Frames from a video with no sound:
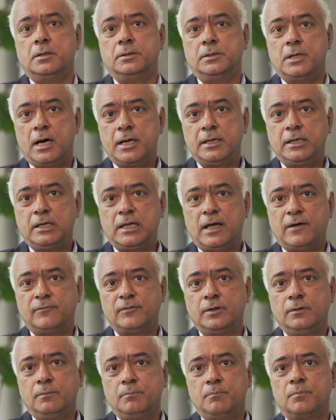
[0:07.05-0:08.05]
9
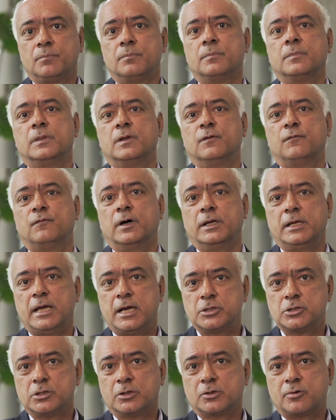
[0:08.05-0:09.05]
11, the
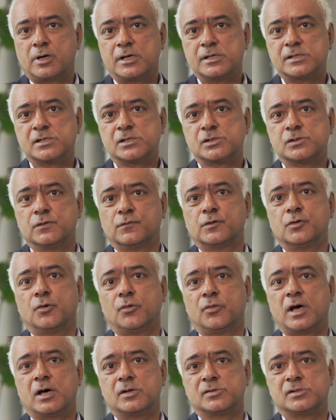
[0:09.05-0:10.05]
financial crisis of
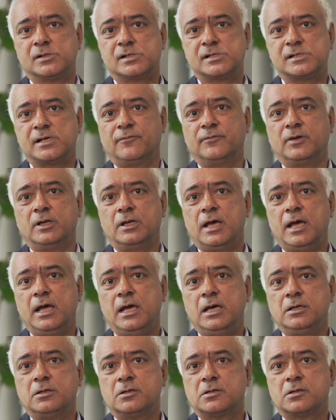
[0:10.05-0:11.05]
2007
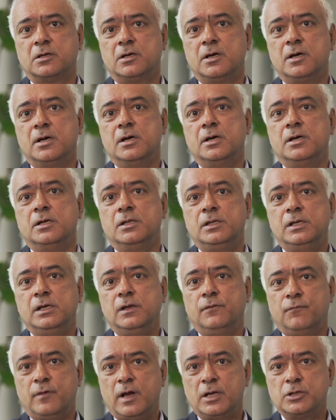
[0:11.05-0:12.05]
8, the
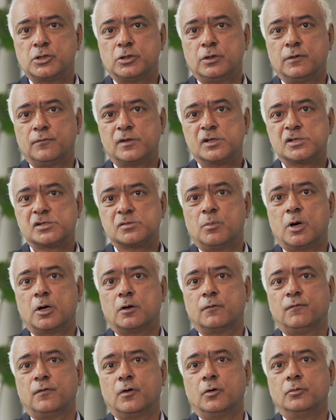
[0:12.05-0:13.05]
invention of the
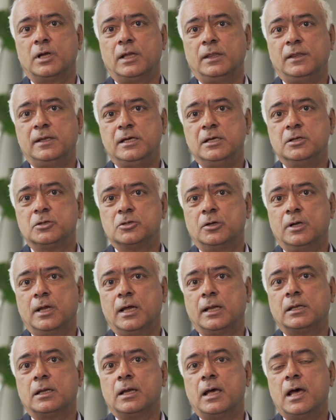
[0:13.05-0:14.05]
smartphone and the
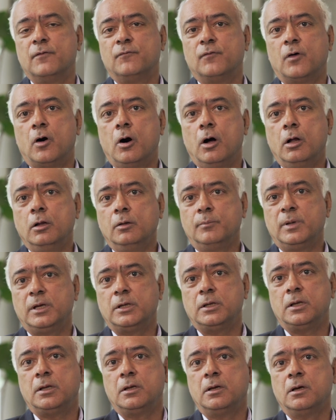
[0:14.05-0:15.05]
internet have all
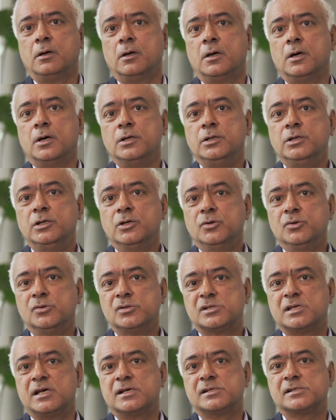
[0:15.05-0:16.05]
been
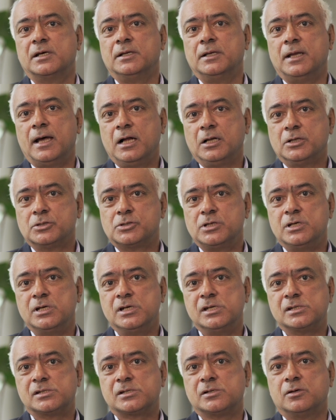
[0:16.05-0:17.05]
used as
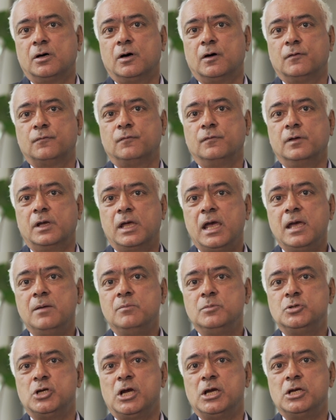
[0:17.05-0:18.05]
analogies of
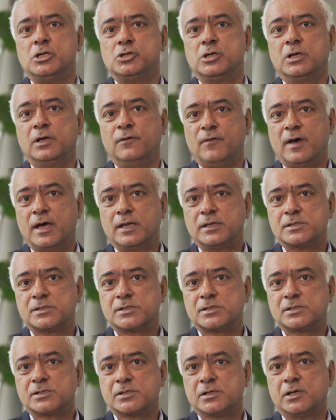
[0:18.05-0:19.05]
game changing
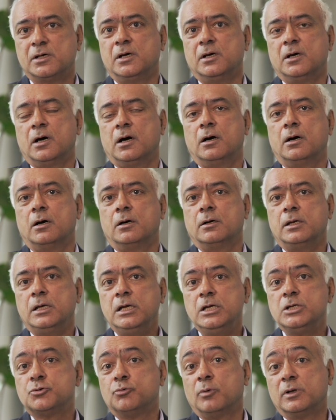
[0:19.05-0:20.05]
events. Uh,
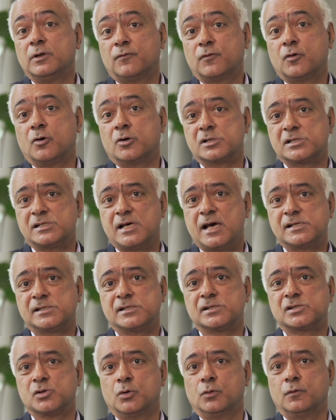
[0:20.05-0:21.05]
each one, of course, has
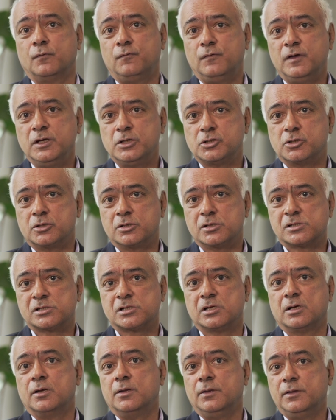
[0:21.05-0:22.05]
its own
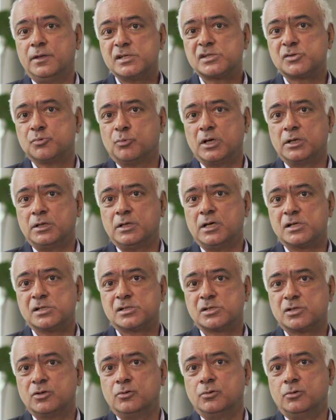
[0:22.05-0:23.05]
features. This one
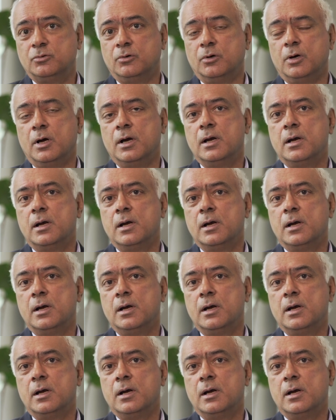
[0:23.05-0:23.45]
does too.